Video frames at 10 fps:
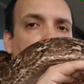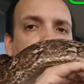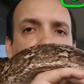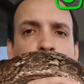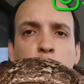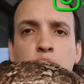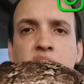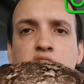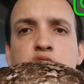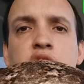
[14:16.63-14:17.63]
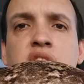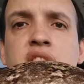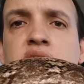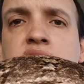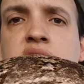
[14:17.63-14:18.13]
I have more pictures
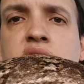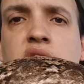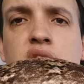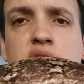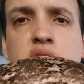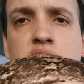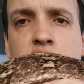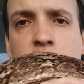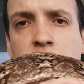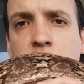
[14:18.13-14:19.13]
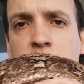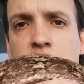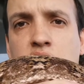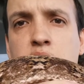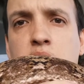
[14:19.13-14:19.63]
and details
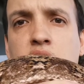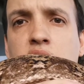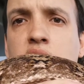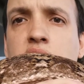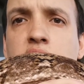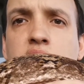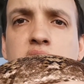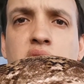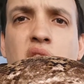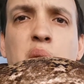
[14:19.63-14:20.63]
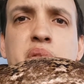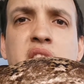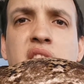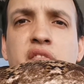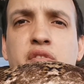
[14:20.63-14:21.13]
in my
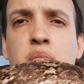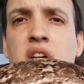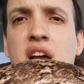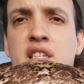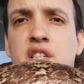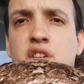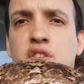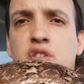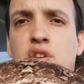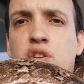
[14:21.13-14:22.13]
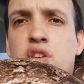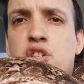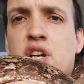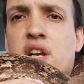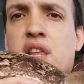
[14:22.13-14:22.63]
update from last year, so you
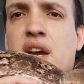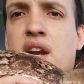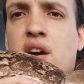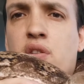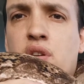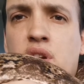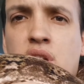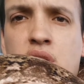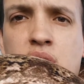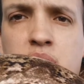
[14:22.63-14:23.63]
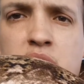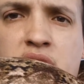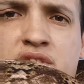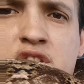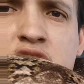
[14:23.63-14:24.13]
could check that out.
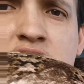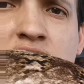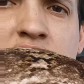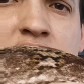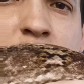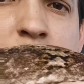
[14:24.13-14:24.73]
But if you just look at